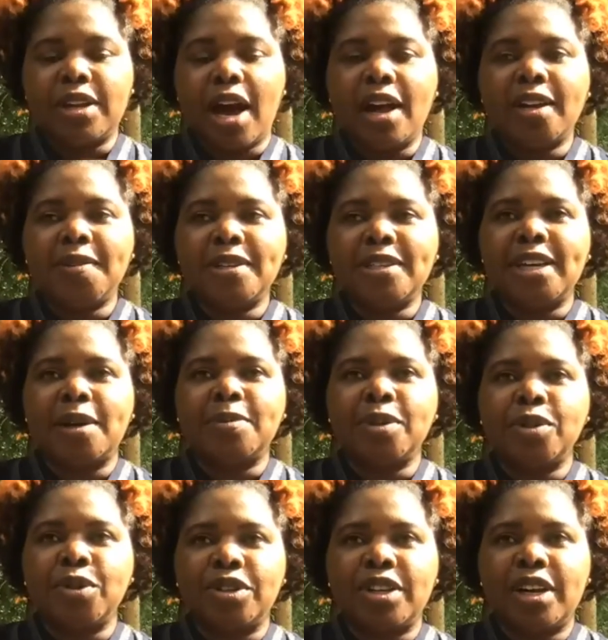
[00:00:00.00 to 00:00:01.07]
all of these samples
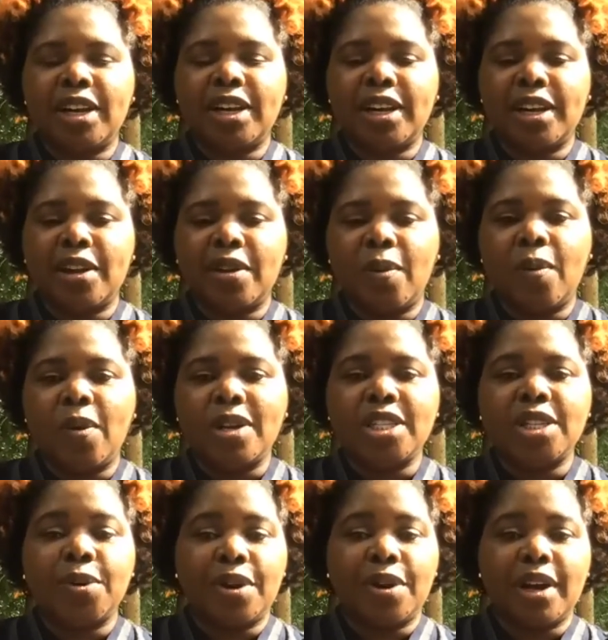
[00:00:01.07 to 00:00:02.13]
were taken once
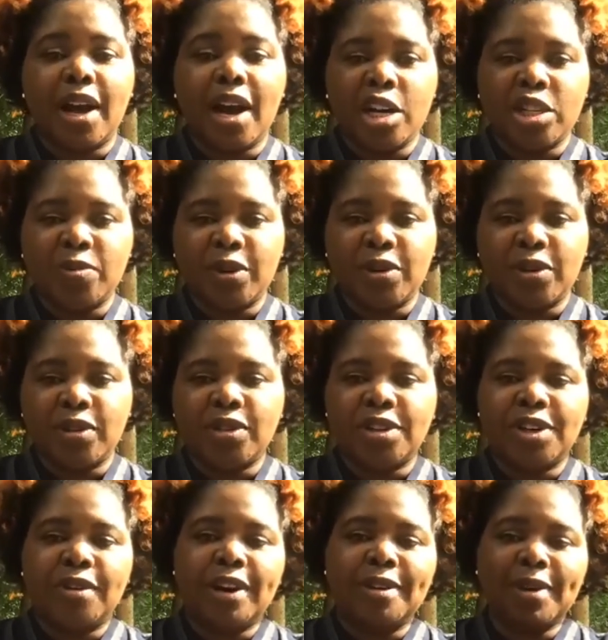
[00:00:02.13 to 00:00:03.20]
they were in the hospital. So
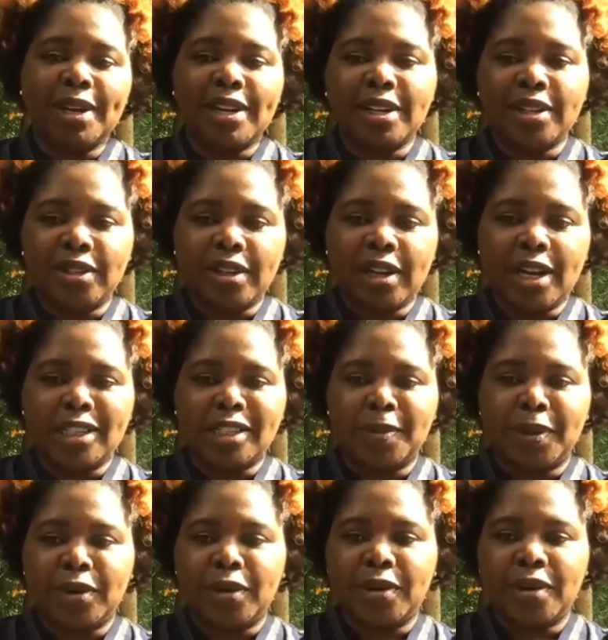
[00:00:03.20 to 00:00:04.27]
they were admitted into the
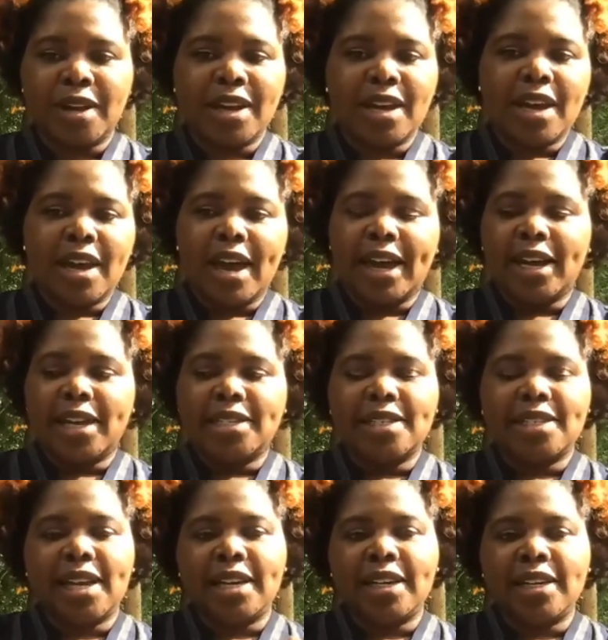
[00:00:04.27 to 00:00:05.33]
hospital. I guess they
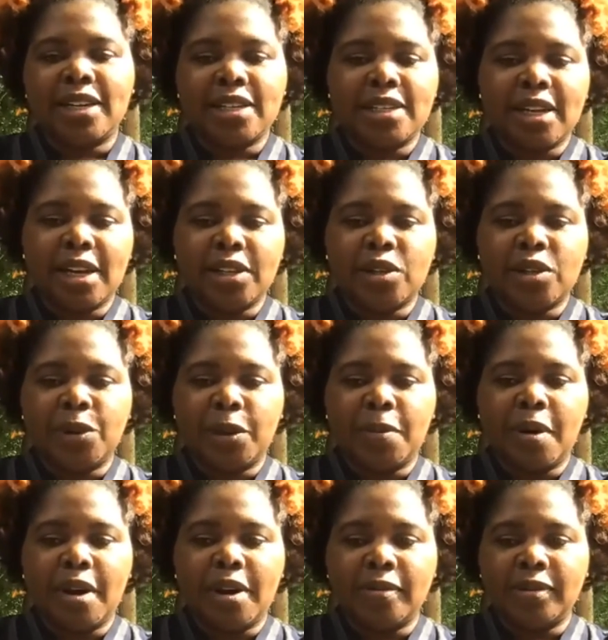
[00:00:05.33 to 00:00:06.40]
signed a consent to be a
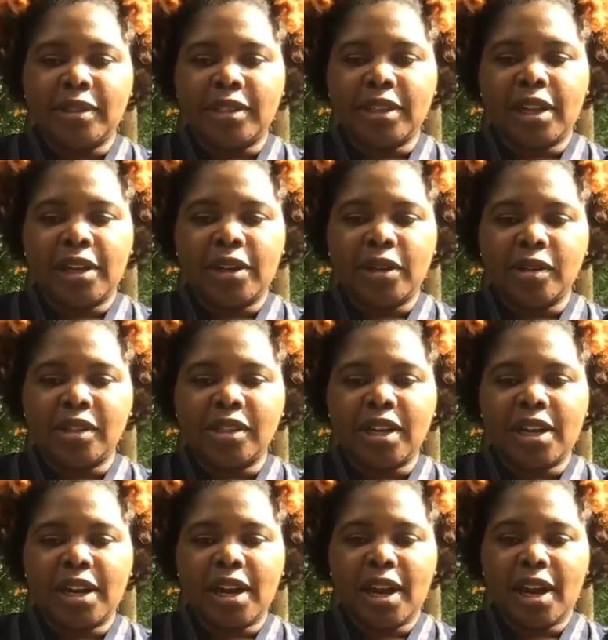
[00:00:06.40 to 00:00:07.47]
part of this clinical
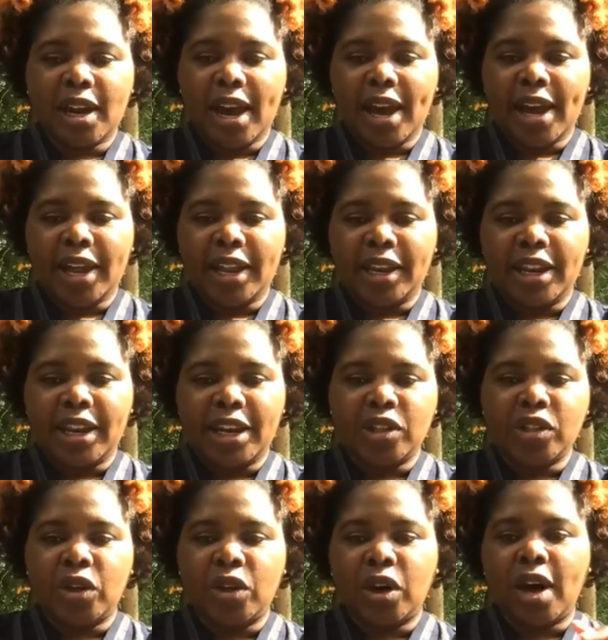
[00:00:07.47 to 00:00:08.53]
study, and they
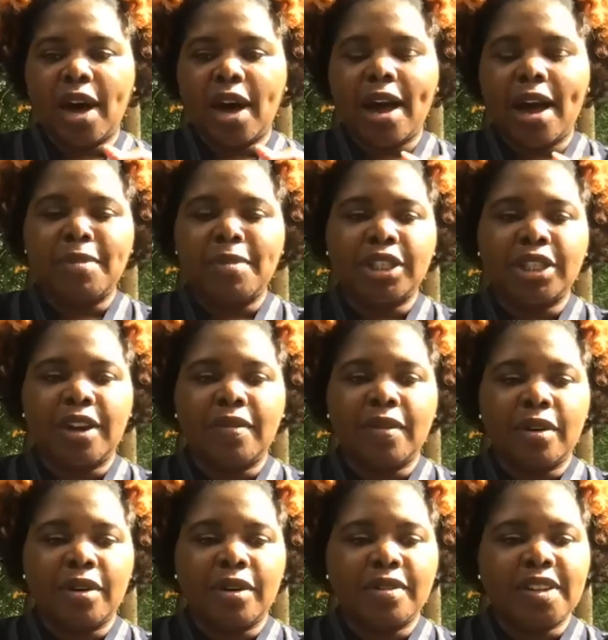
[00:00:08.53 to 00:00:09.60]
took how much
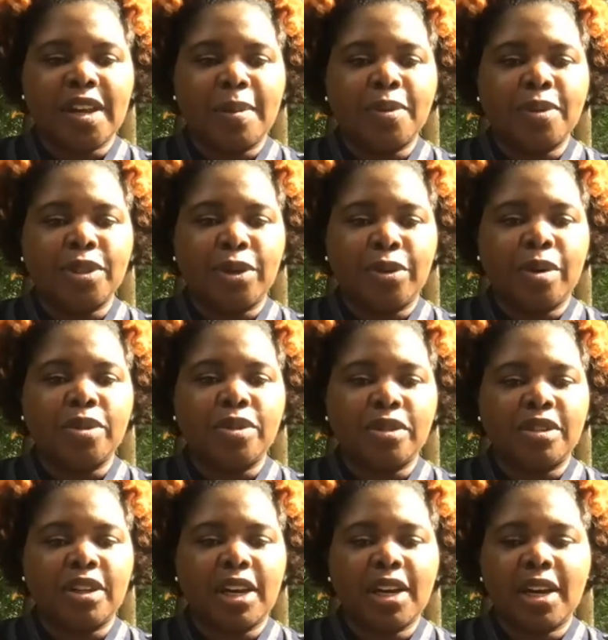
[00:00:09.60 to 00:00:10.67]
ever samples they were able to
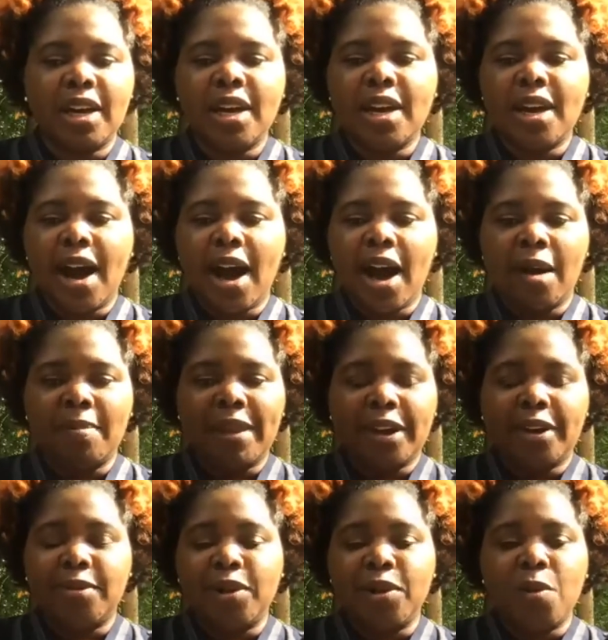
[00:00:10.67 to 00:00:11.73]
take. Um, that
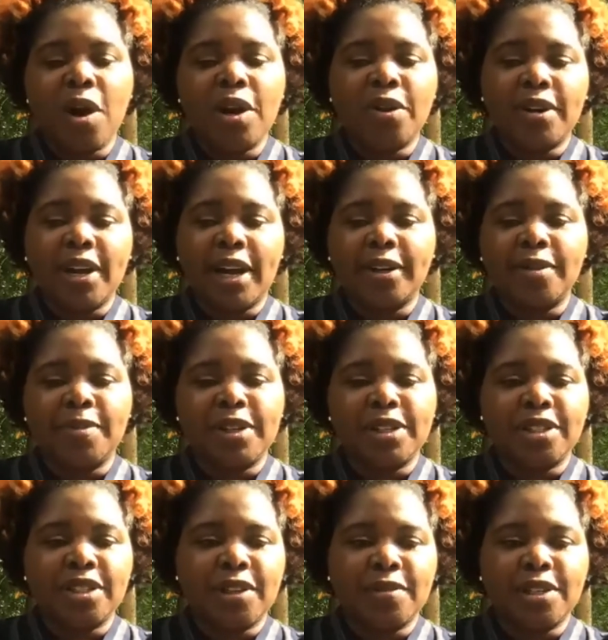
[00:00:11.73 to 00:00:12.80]
could be one, or that could be a
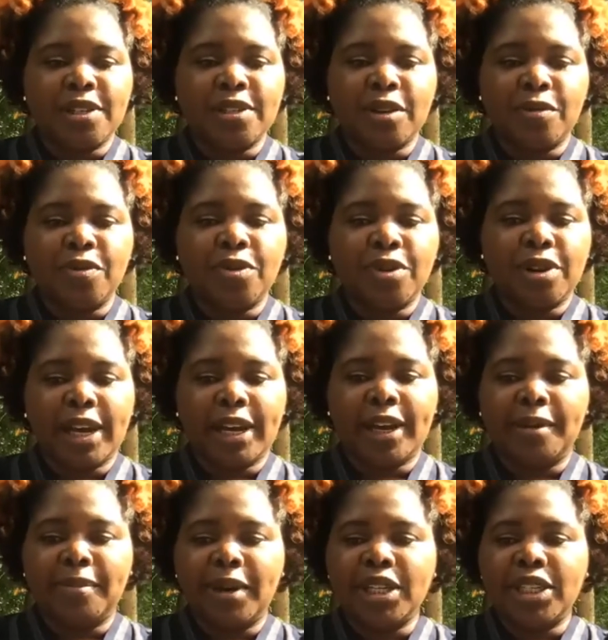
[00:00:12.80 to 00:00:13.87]
series of three, like
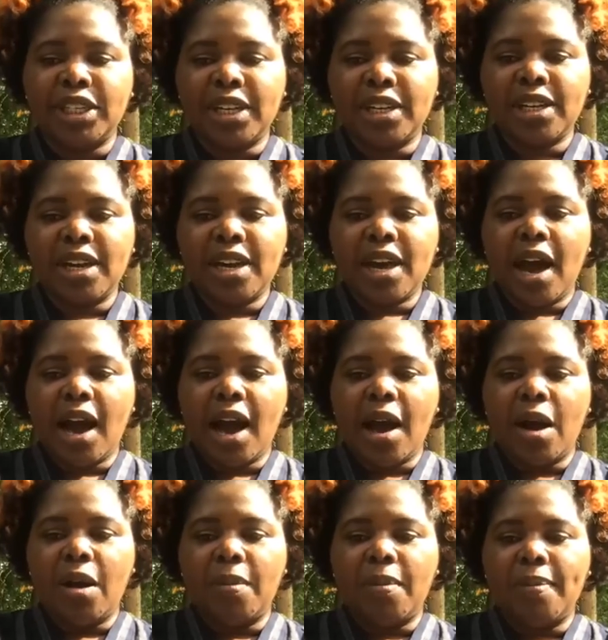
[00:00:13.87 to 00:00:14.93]
I mentioned
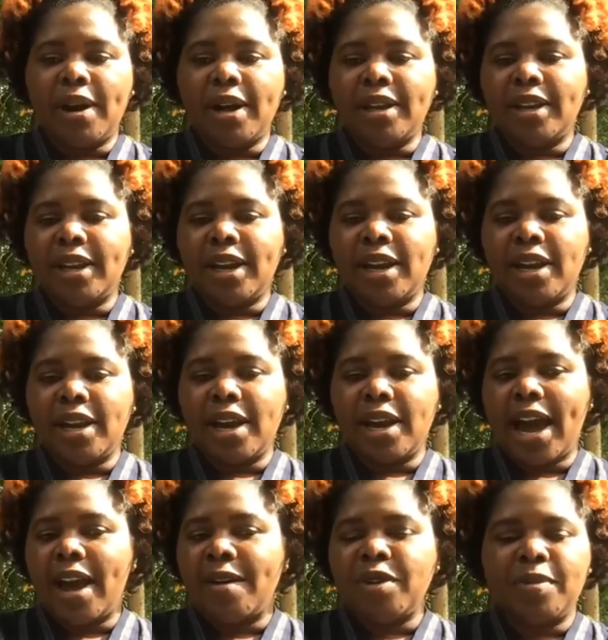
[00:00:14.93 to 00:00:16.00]
um, but they
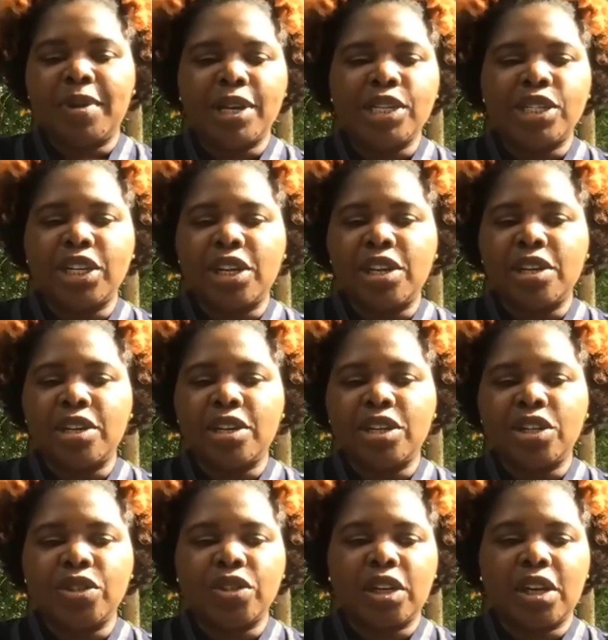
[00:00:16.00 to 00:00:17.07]
haven't mentioned
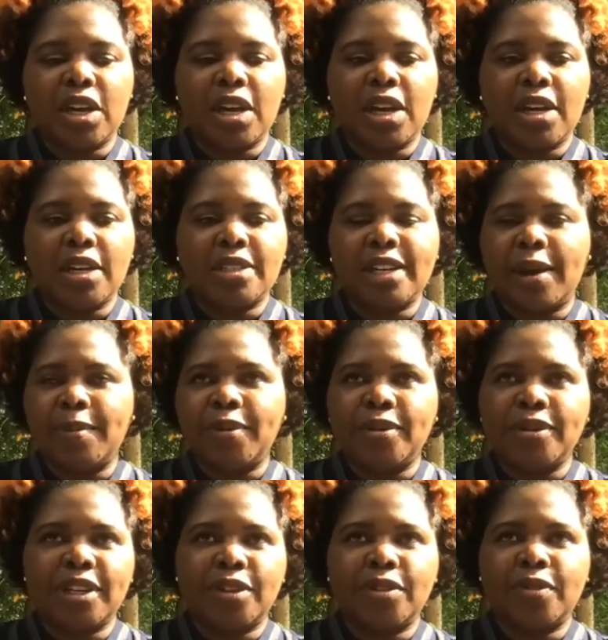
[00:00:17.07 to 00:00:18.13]
using sample
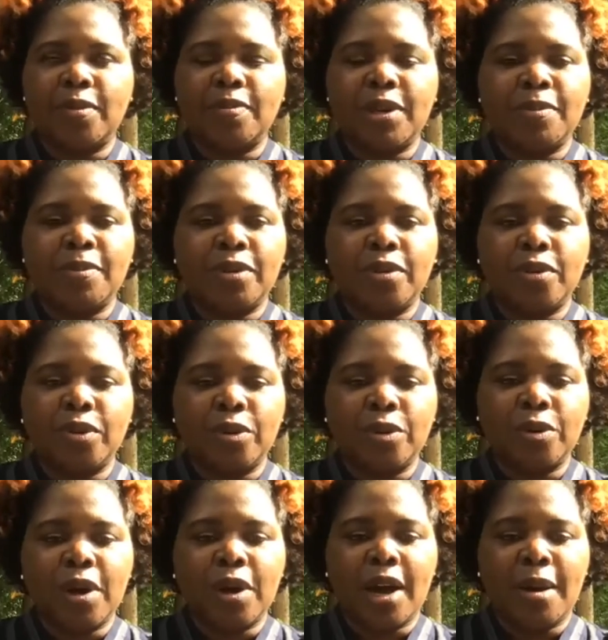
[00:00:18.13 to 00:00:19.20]
sets from people
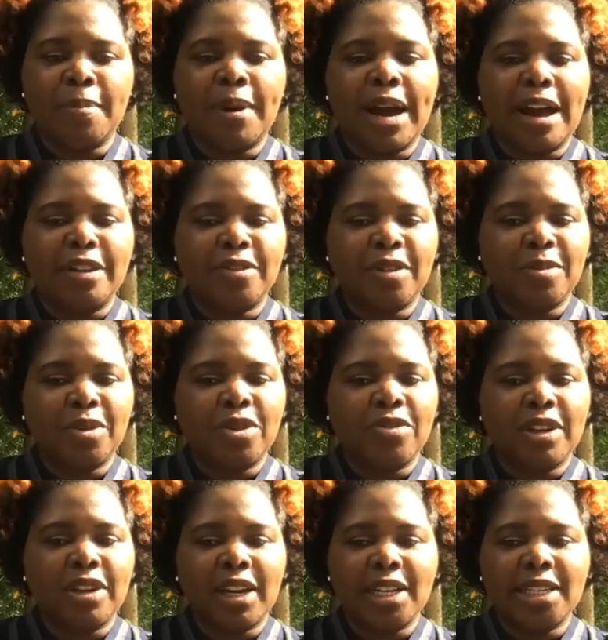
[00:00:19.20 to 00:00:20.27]
who uh, passed from
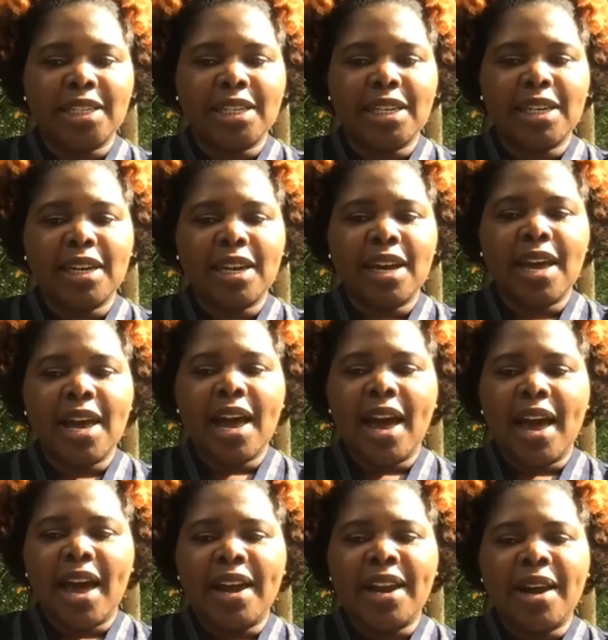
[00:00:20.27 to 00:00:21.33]
COVID 19.
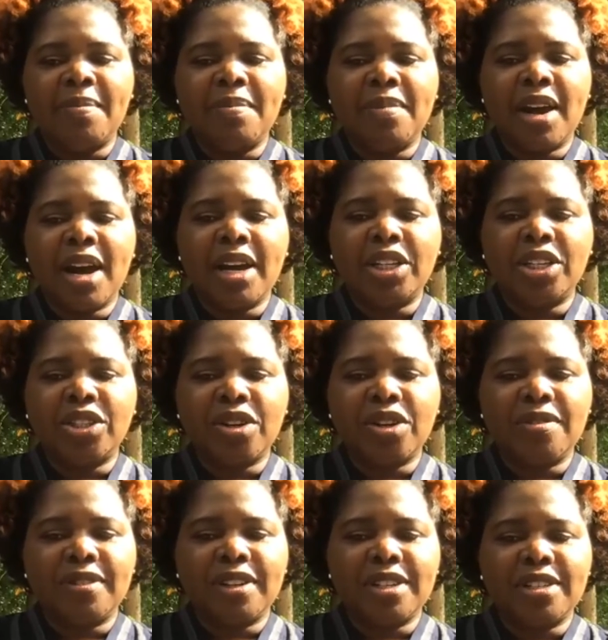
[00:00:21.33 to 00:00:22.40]
And I'm not sure
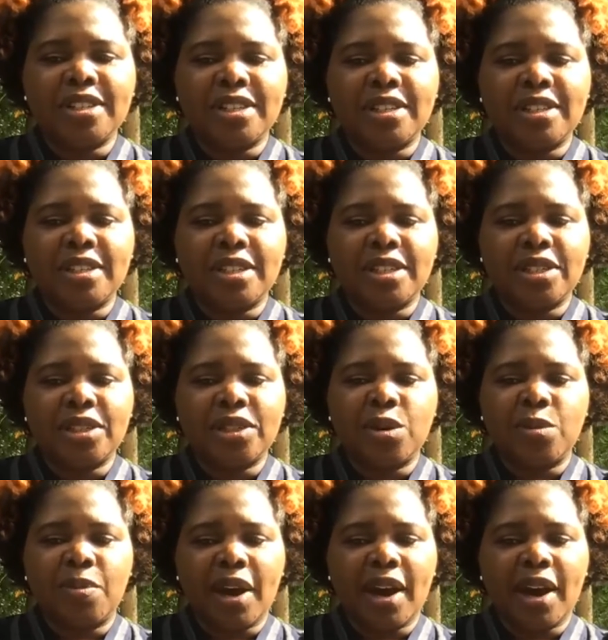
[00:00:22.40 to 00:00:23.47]
if there's a tissue
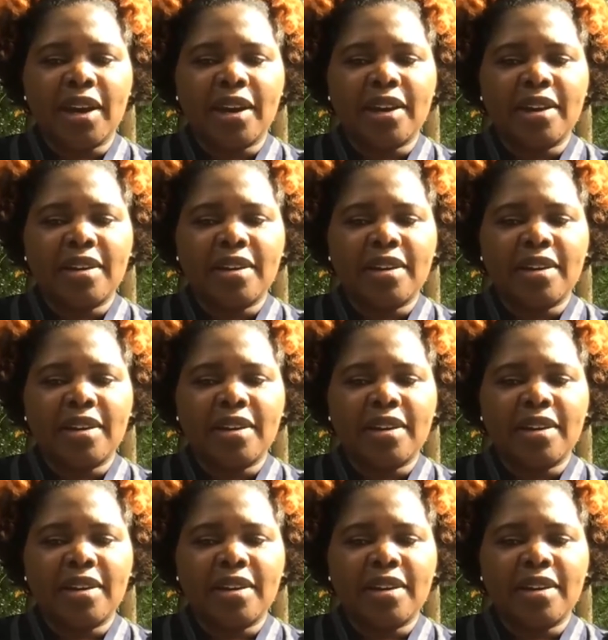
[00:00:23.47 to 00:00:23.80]
bank